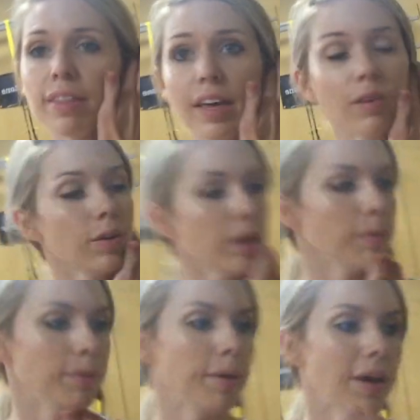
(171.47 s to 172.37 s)
They don't
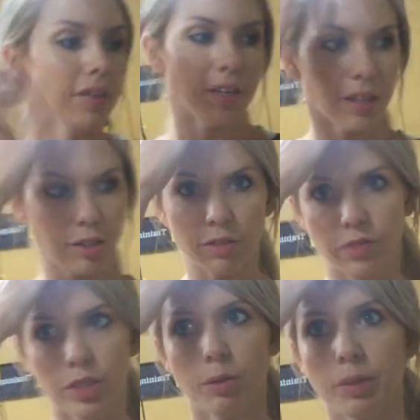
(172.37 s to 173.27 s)
keep them out at the other
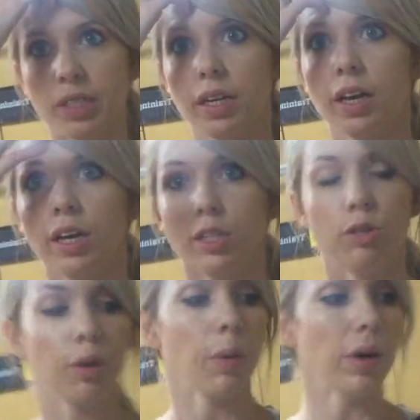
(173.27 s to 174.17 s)
gym for some reason,
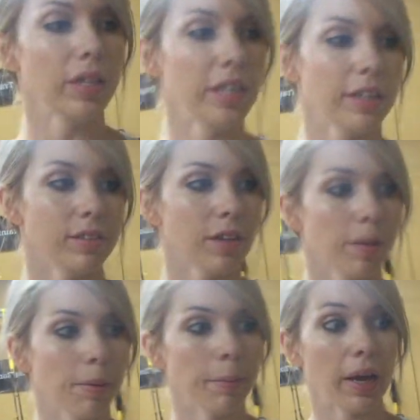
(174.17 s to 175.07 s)
so when I walked in here and saw
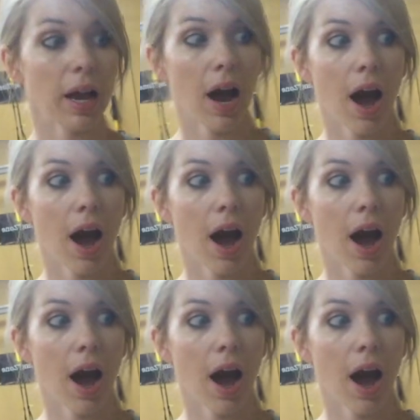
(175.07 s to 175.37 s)
them, I'm like,